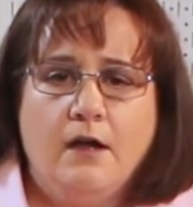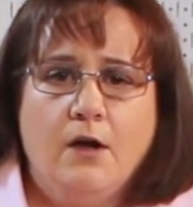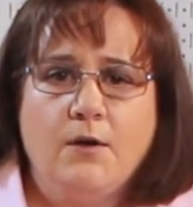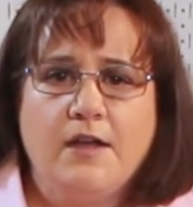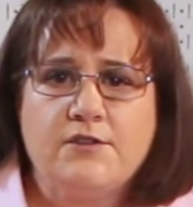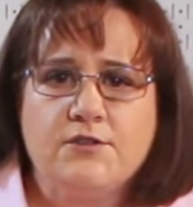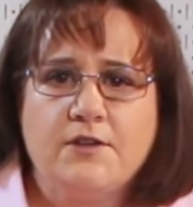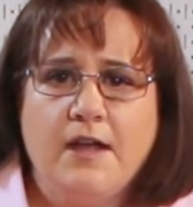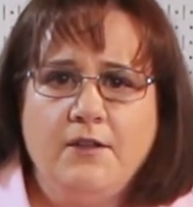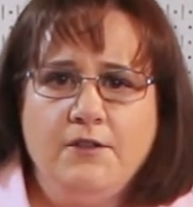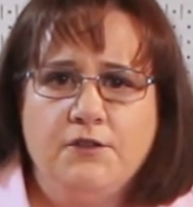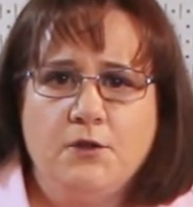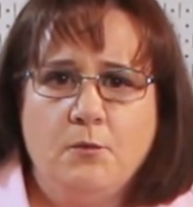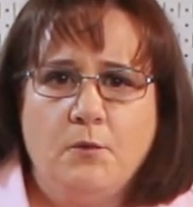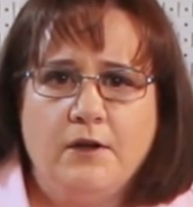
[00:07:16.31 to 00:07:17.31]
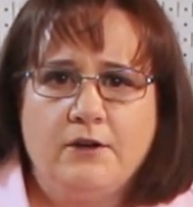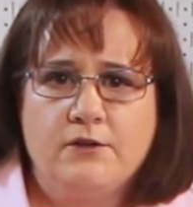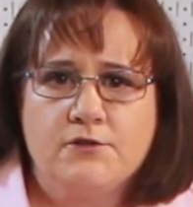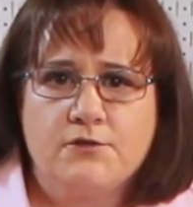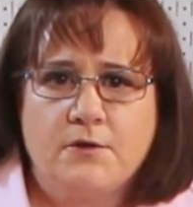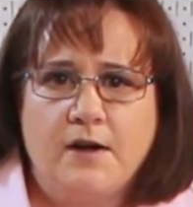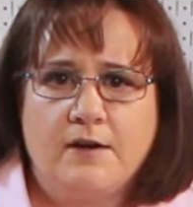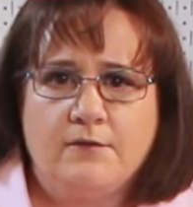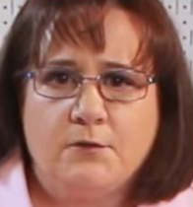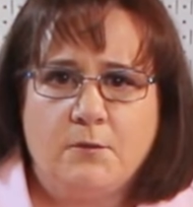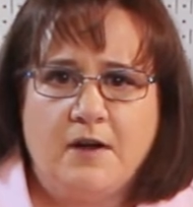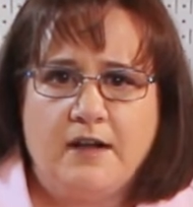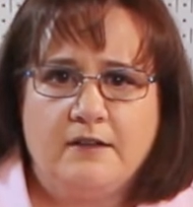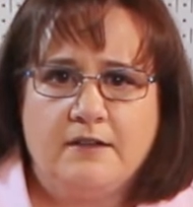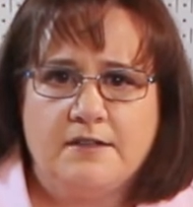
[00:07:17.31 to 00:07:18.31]
Okay, so now that the winners are out of the
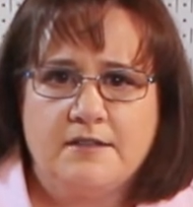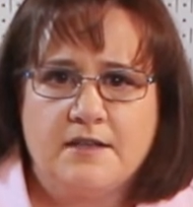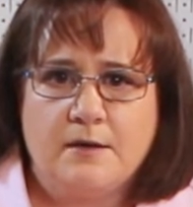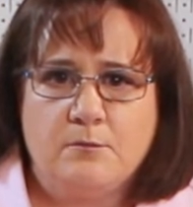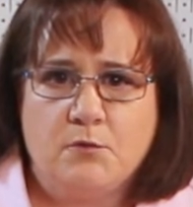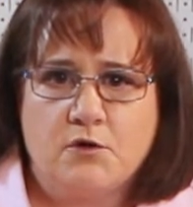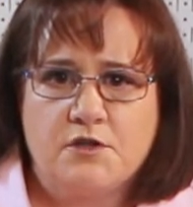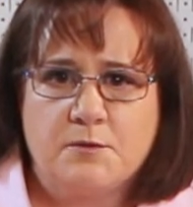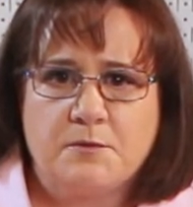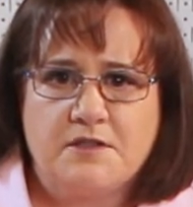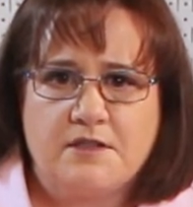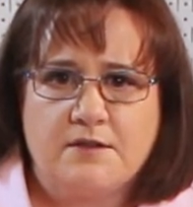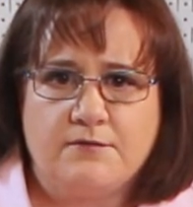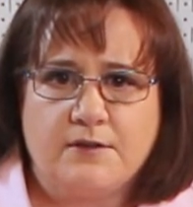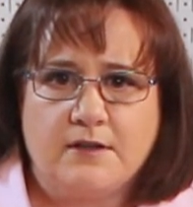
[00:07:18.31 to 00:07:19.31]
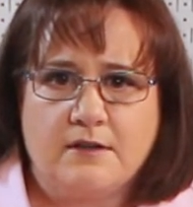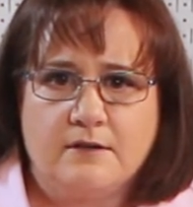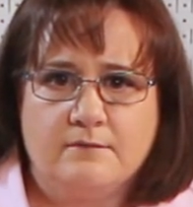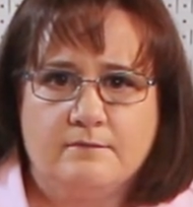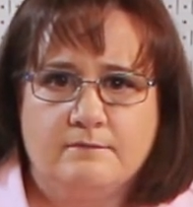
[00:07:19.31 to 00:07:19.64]
way, let's get more specific.